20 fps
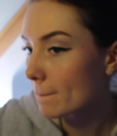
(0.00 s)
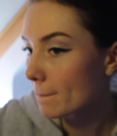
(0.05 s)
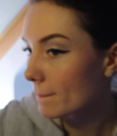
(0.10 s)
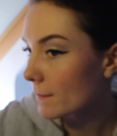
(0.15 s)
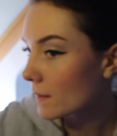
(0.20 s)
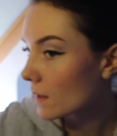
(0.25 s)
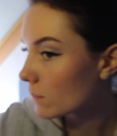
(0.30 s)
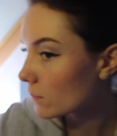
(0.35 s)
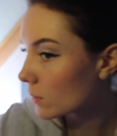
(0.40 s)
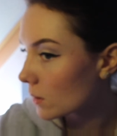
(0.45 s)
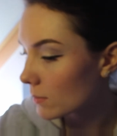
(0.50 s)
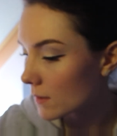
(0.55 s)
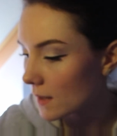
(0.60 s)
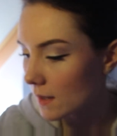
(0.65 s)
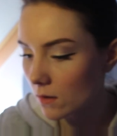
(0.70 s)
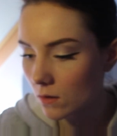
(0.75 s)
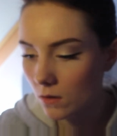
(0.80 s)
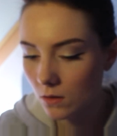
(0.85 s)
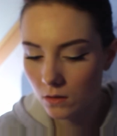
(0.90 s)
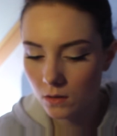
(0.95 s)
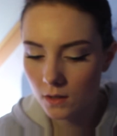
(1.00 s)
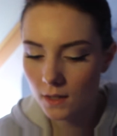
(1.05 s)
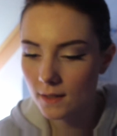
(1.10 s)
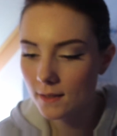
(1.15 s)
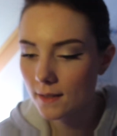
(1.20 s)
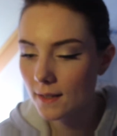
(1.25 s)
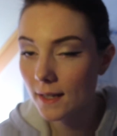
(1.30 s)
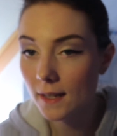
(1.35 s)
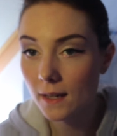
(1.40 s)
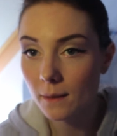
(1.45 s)
Pop that on,
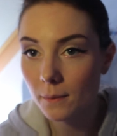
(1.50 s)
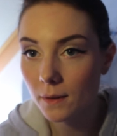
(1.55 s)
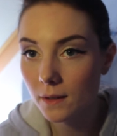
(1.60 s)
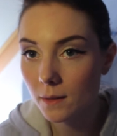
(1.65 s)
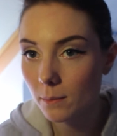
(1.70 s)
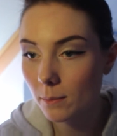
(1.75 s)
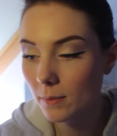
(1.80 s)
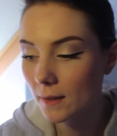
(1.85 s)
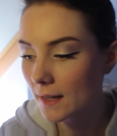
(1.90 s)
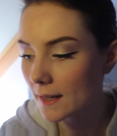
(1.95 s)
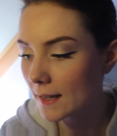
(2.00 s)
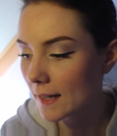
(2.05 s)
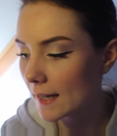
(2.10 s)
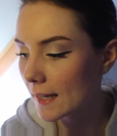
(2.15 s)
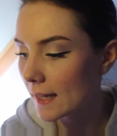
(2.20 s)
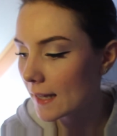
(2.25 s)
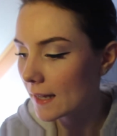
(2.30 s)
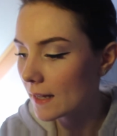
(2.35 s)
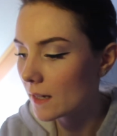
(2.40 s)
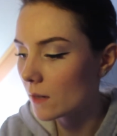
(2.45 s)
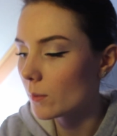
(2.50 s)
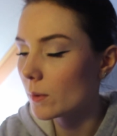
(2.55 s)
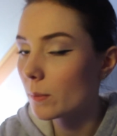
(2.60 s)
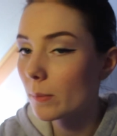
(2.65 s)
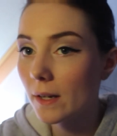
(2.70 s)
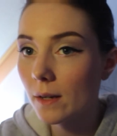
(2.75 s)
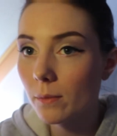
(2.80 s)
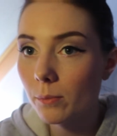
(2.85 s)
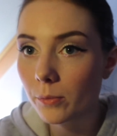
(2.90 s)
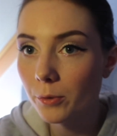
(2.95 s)
and then I'm going to blend that in with a
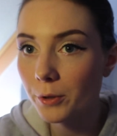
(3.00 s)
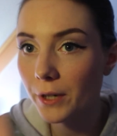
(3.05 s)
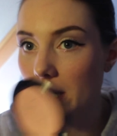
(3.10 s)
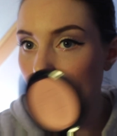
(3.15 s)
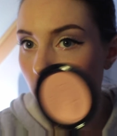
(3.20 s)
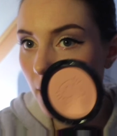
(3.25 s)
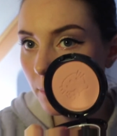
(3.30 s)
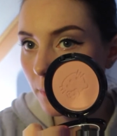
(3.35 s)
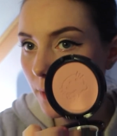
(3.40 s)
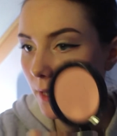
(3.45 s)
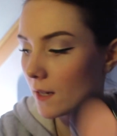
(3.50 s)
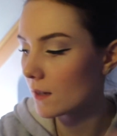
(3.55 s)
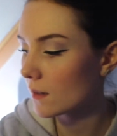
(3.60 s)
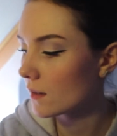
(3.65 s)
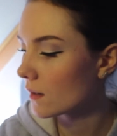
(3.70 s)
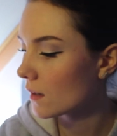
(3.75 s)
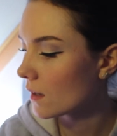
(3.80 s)
bit of Pretty Baby.